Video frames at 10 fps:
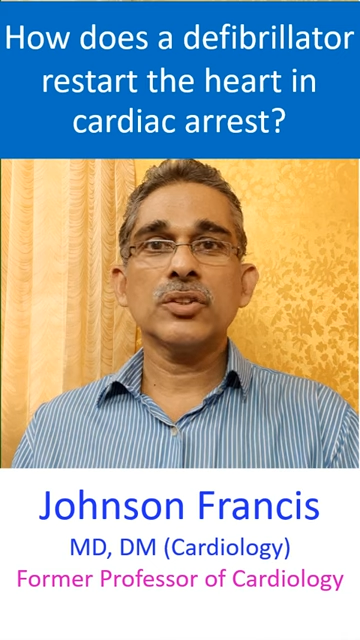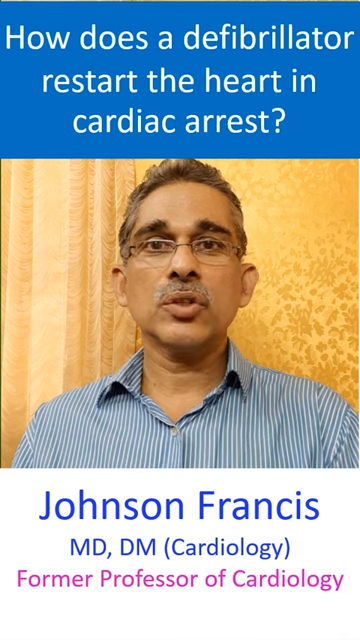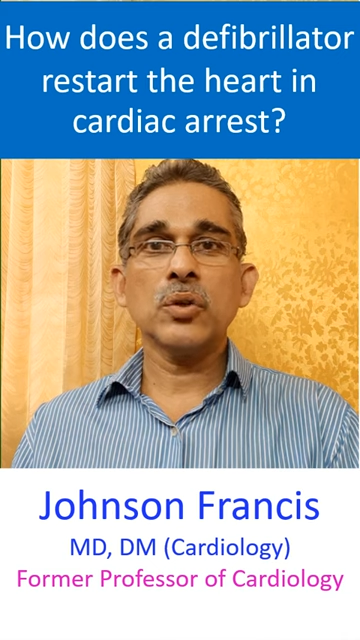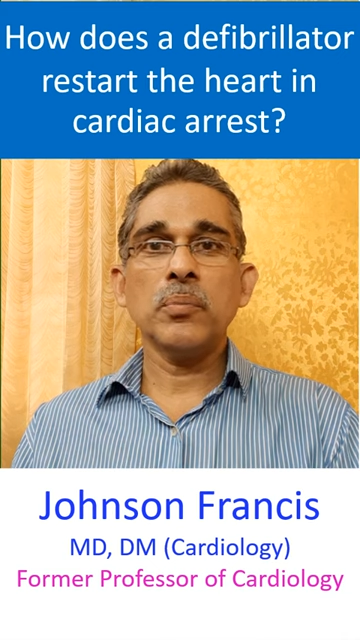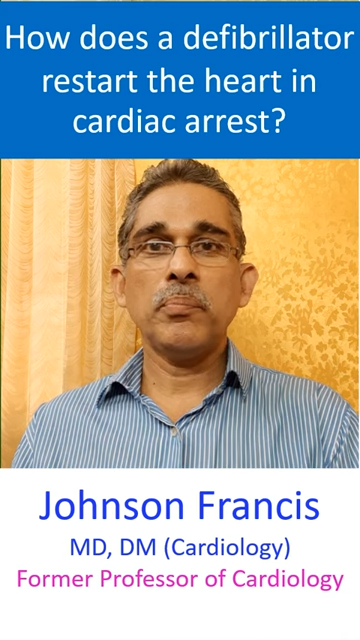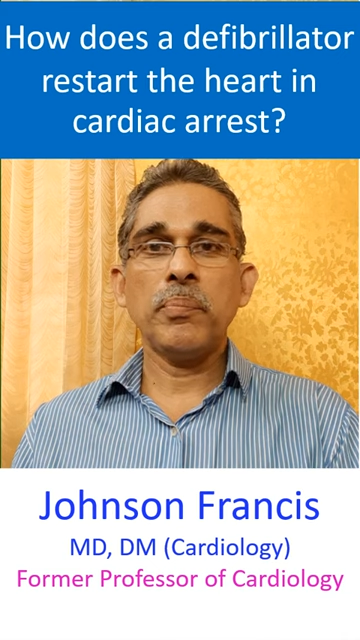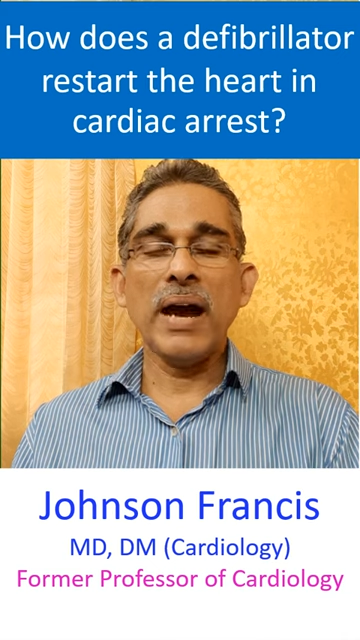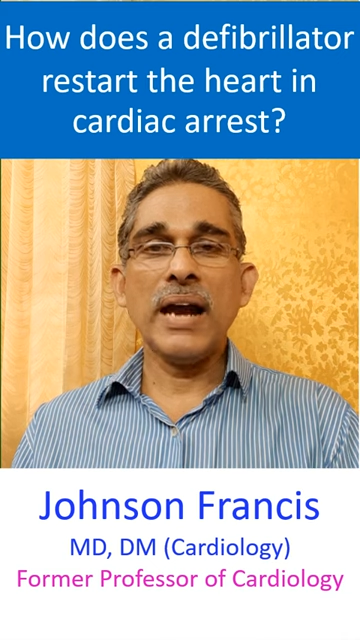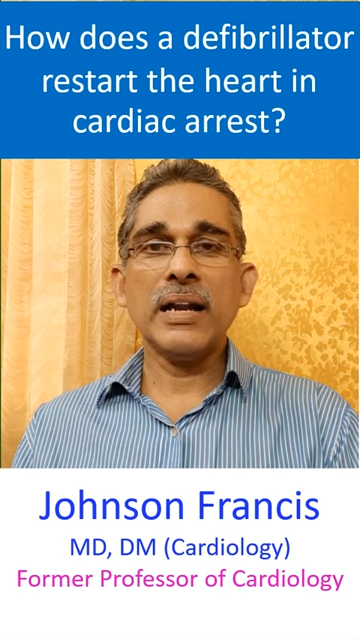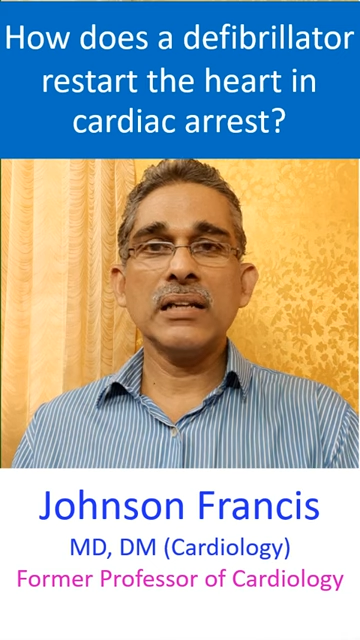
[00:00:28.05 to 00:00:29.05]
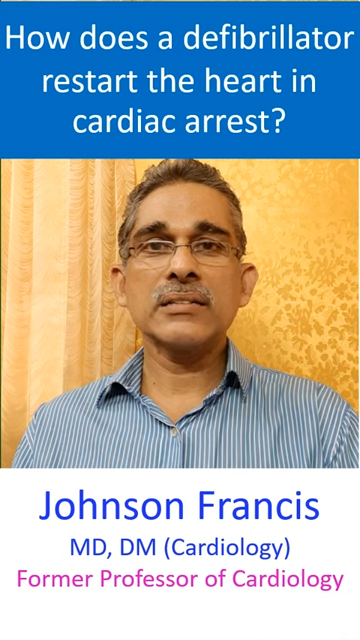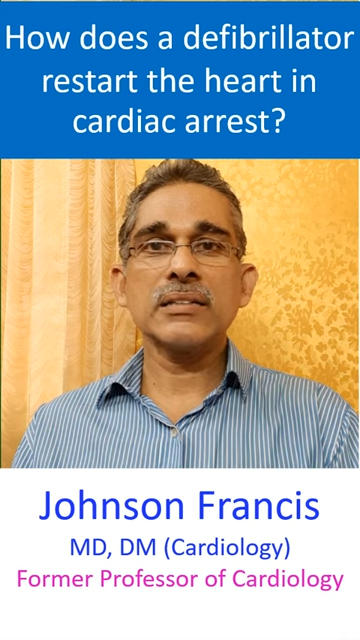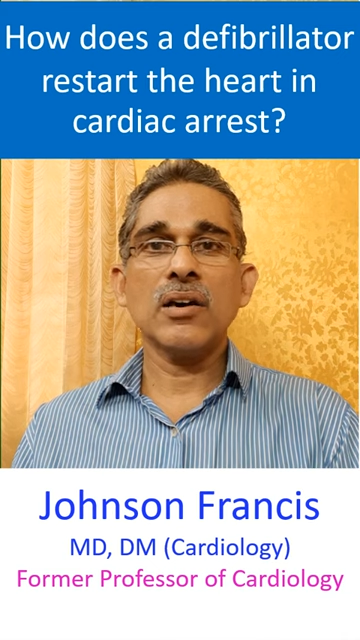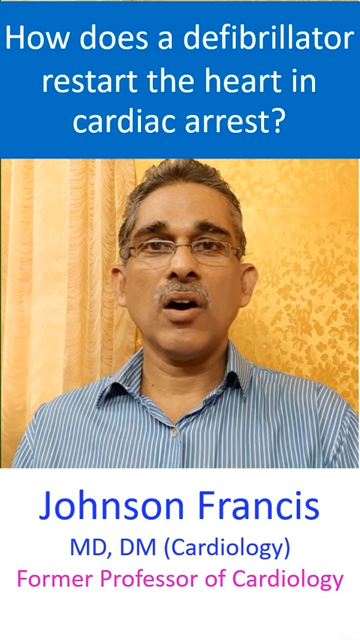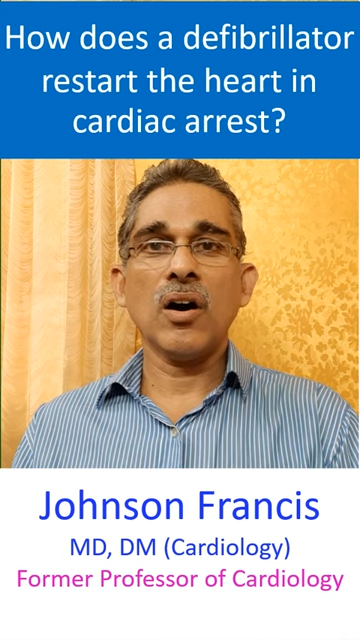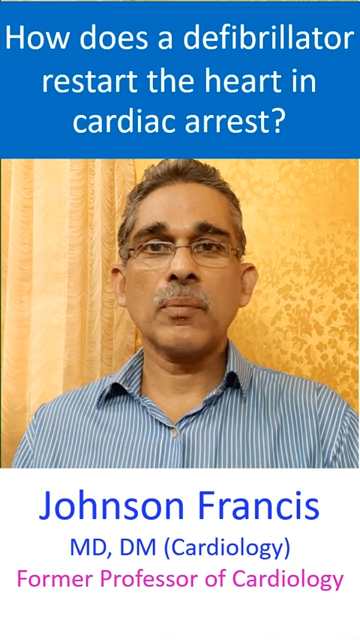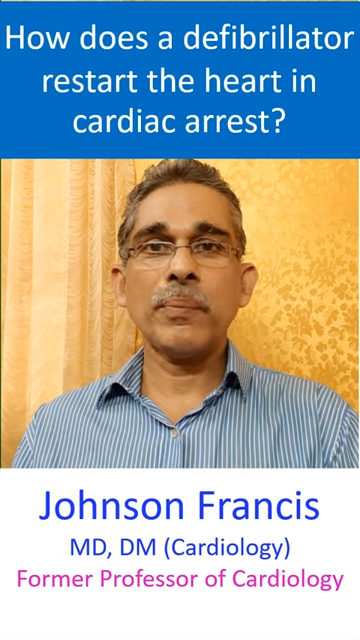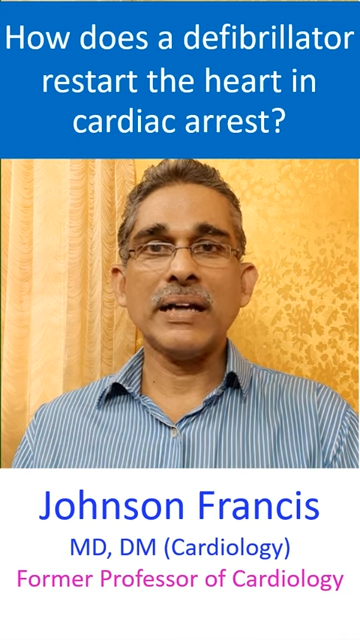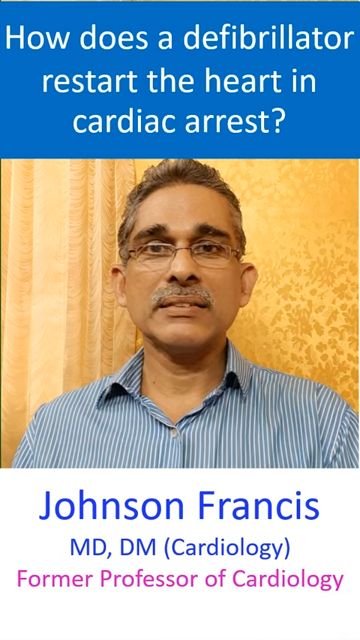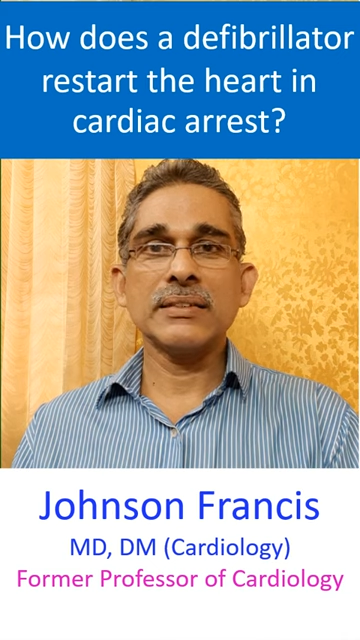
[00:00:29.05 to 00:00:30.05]
through paddles or
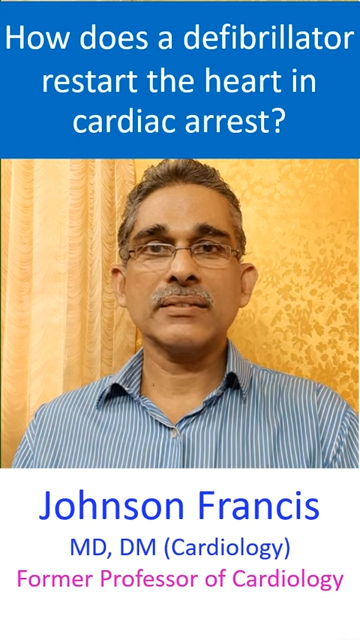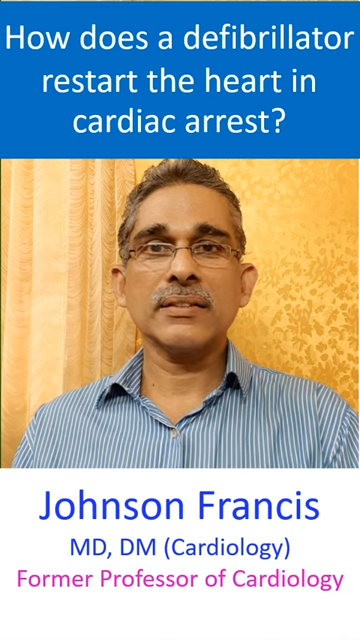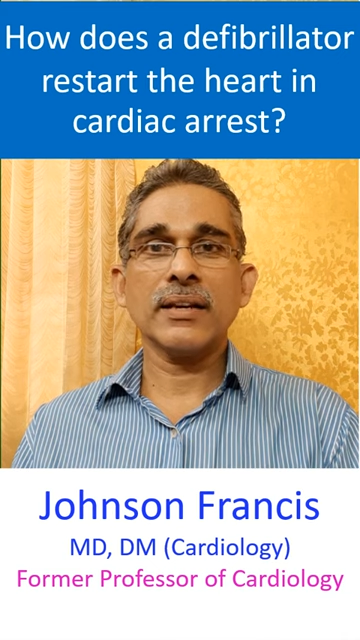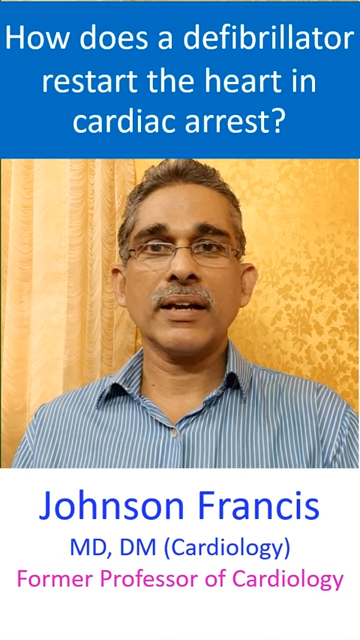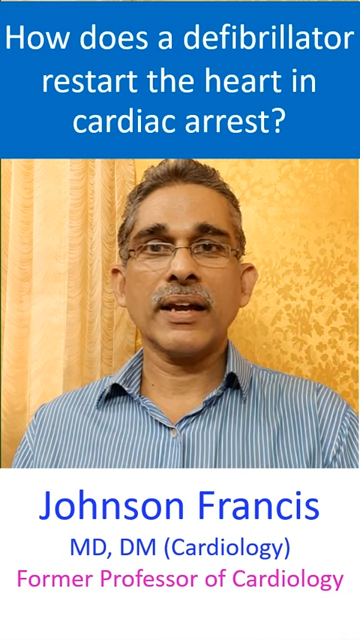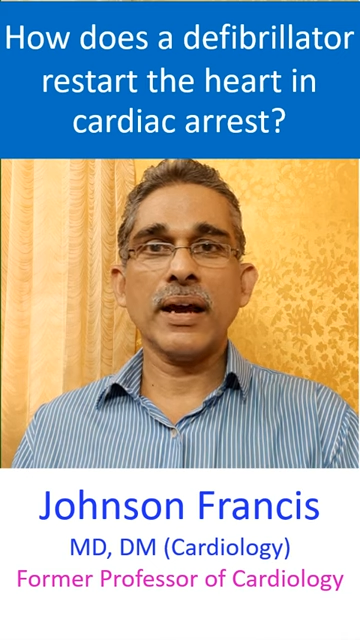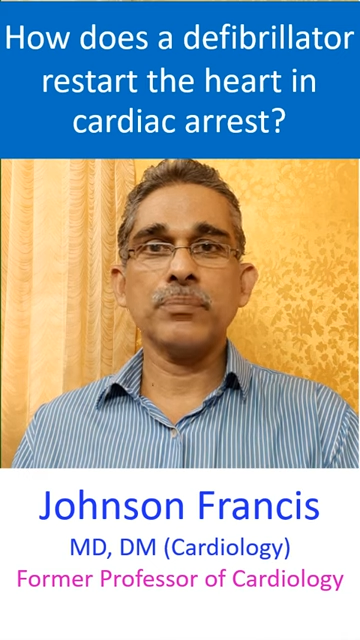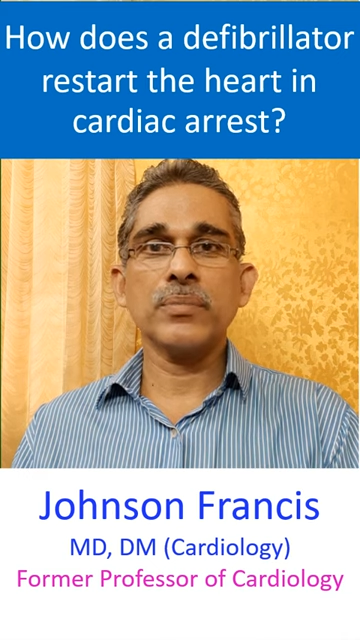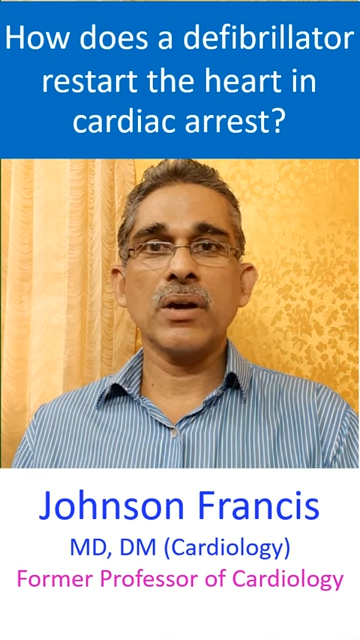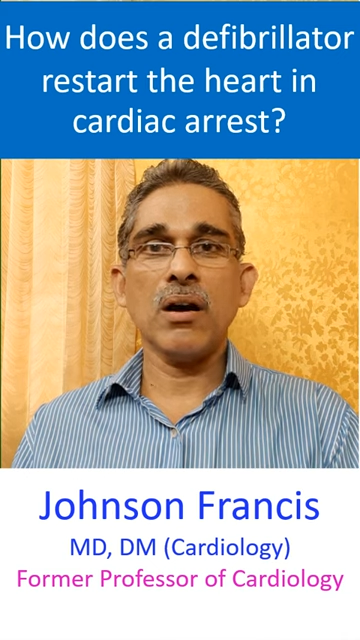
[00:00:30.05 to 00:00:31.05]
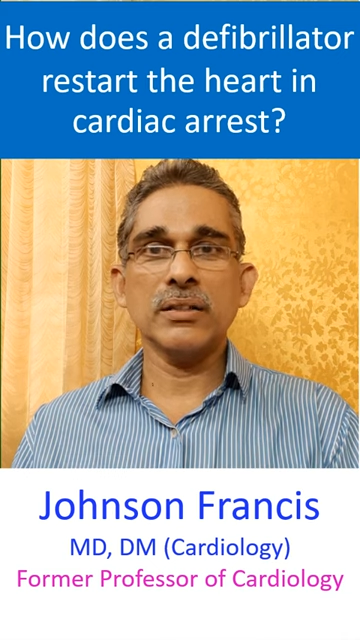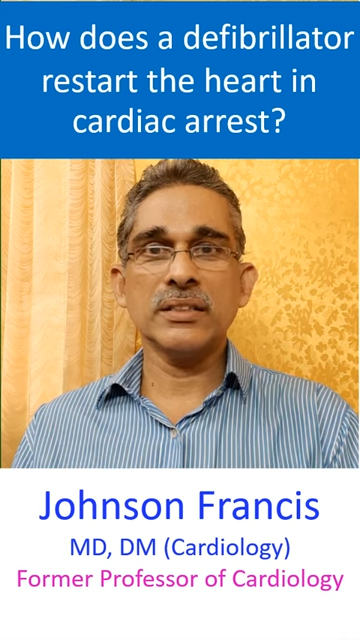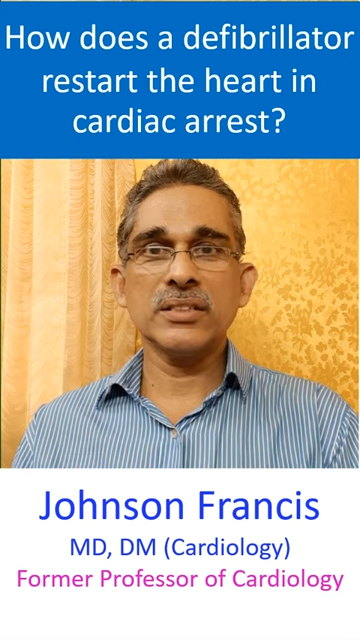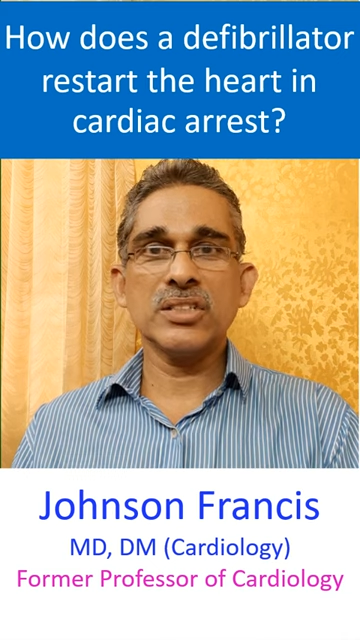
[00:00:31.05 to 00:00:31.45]
patches kept on the